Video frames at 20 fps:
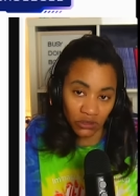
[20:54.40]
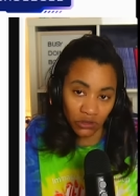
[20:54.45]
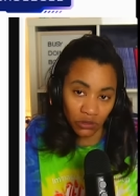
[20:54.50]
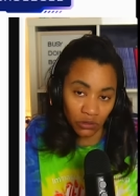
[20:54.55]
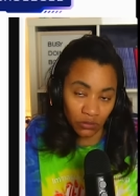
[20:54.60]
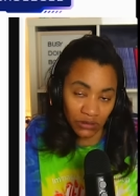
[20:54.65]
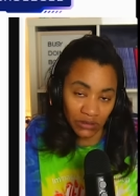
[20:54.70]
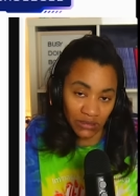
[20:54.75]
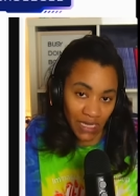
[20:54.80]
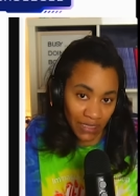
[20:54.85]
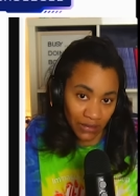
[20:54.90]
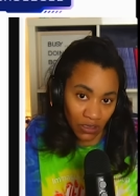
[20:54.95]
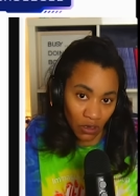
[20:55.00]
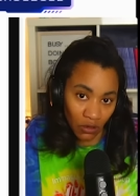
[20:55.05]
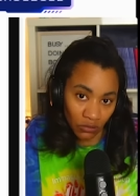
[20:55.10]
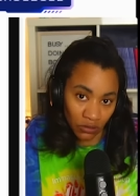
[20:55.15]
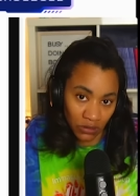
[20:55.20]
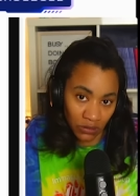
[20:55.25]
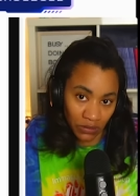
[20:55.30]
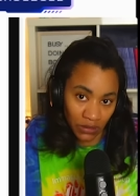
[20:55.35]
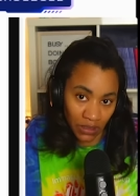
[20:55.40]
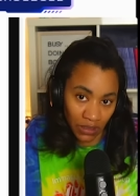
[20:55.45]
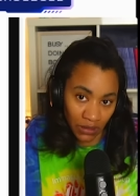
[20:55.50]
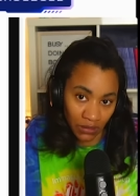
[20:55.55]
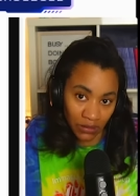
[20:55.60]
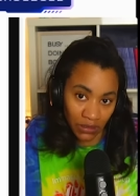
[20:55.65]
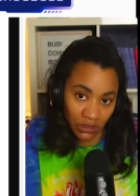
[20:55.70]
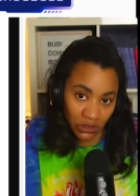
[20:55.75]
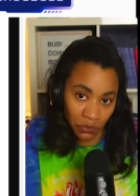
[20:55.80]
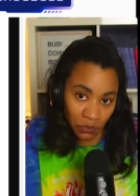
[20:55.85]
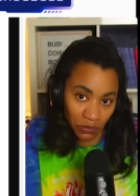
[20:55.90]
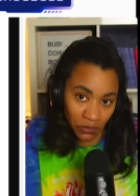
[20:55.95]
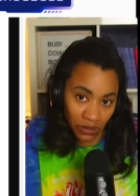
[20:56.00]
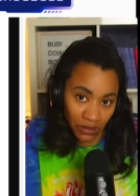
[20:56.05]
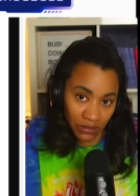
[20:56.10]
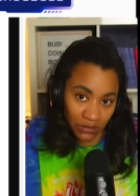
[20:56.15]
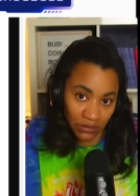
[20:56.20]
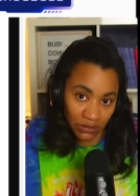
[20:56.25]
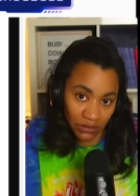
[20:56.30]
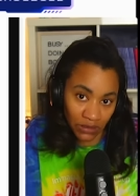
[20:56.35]
is not the only thing that's
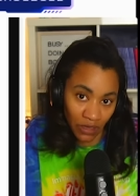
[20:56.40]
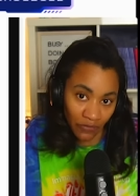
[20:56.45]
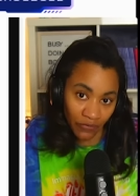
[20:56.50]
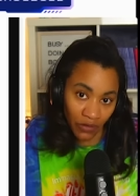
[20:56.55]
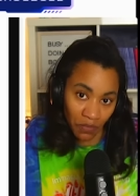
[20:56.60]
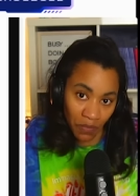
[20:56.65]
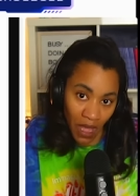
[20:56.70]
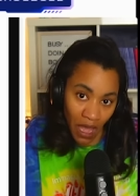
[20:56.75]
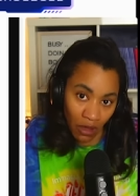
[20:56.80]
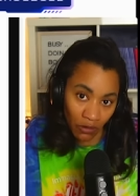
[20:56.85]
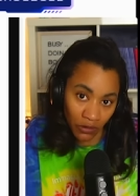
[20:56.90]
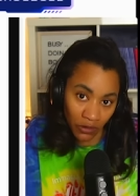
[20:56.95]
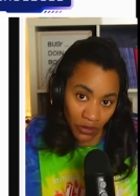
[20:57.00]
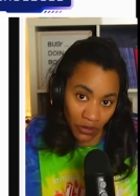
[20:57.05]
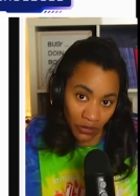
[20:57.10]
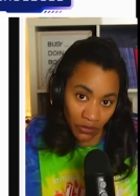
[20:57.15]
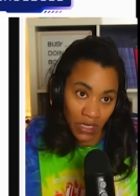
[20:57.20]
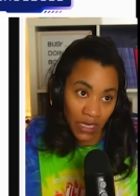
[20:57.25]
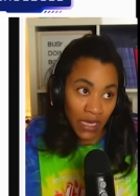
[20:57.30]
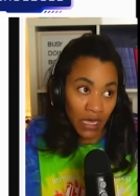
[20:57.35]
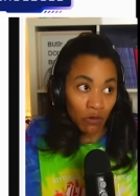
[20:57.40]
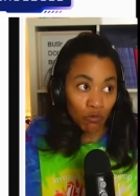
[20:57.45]
printing stuff about her.